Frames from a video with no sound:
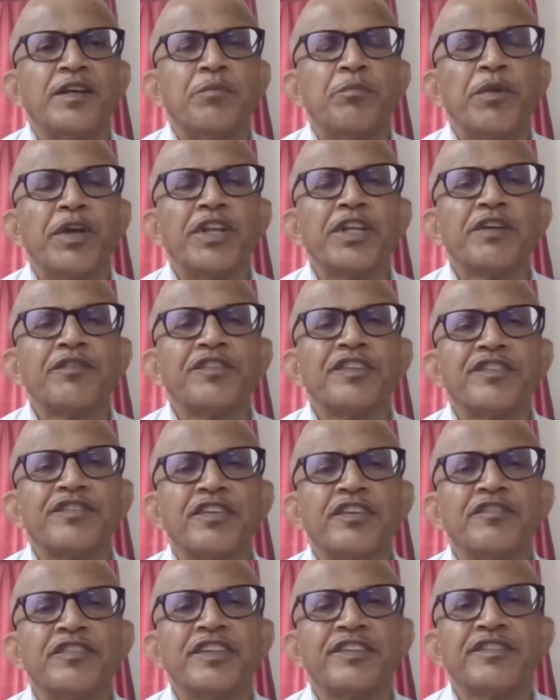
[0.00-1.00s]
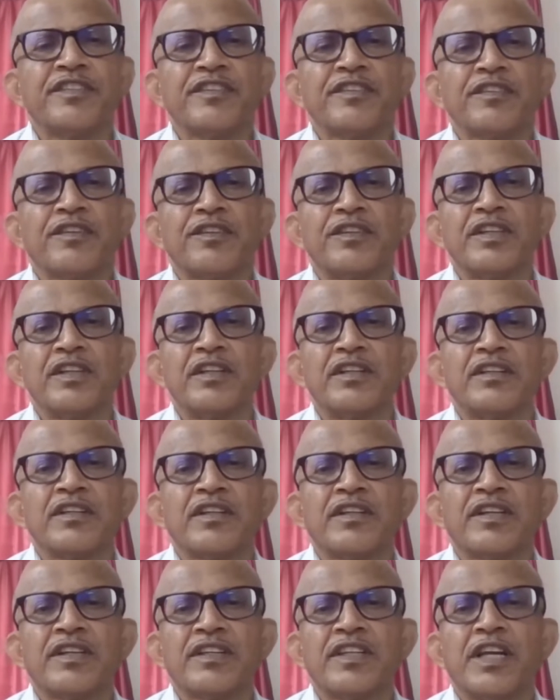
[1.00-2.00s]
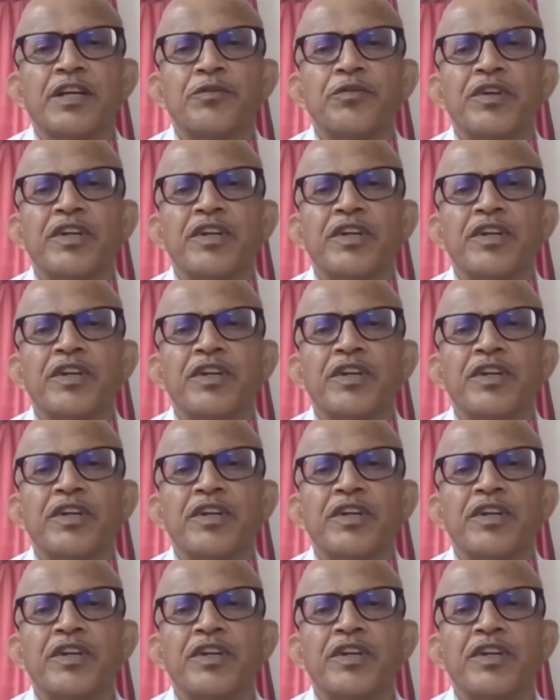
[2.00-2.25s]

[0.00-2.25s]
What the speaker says: Many of the services on the internet that we